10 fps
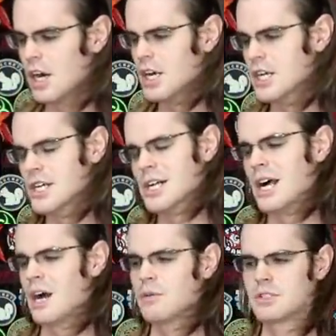Uh,
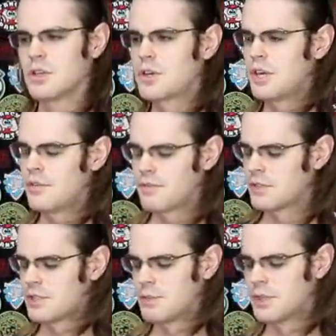I was looking
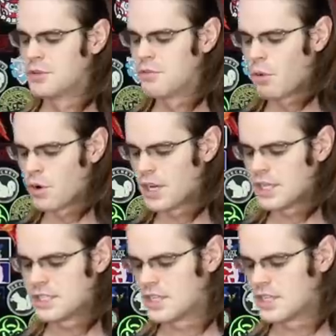for some of the new Fortnite